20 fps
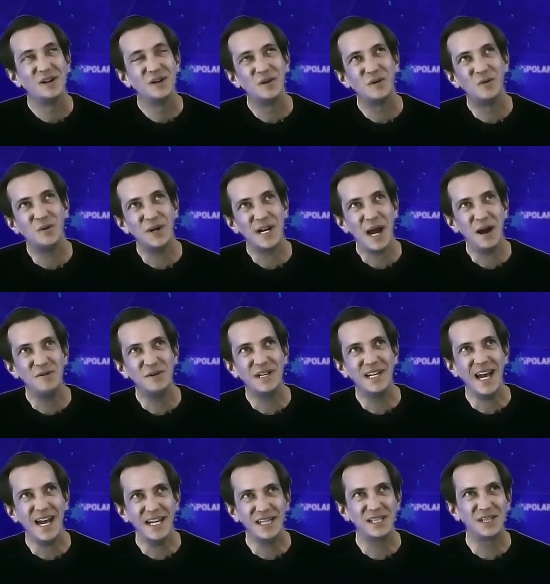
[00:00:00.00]
what I would
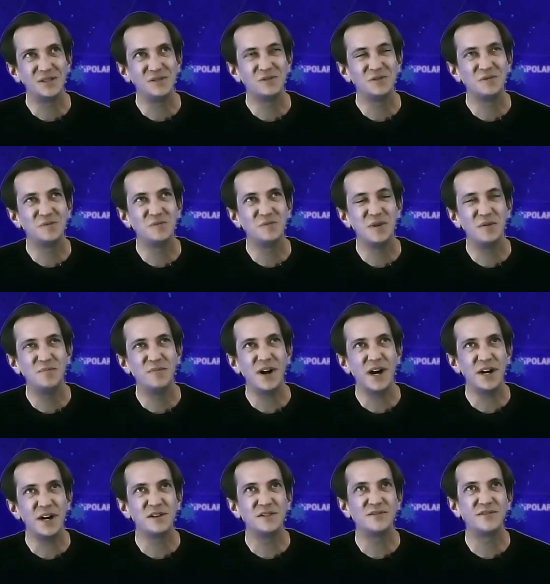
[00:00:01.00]
like to be
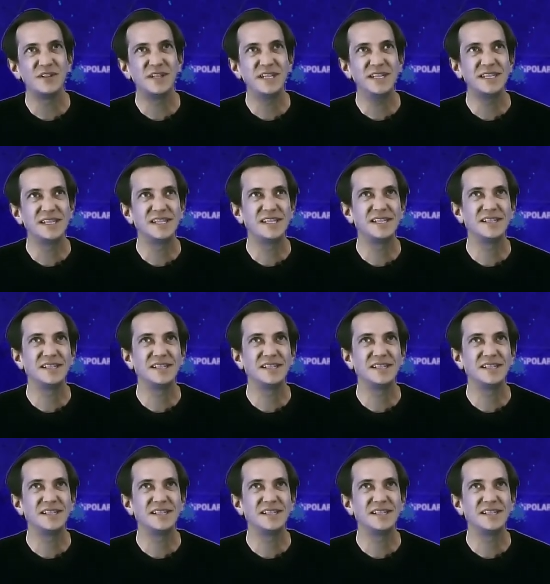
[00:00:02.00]
part of is